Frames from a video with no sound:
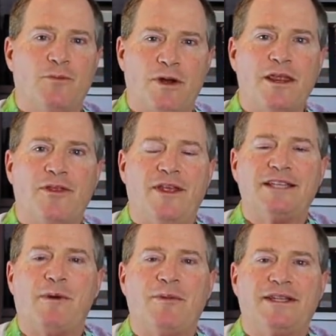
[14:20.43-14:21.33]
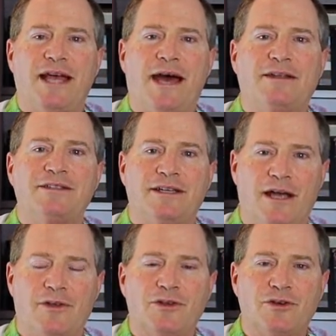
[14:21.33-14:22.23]
One of the things about McDonald's and
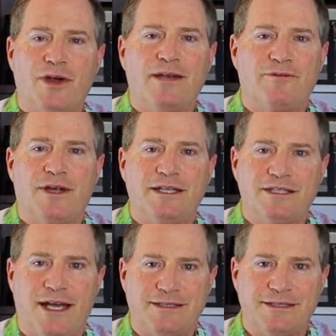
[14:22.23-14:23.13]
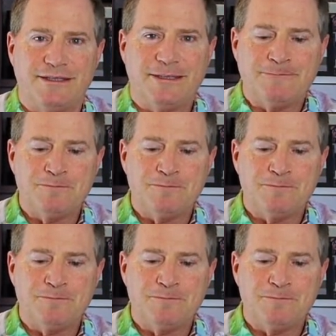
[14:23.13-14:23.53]
other great franchises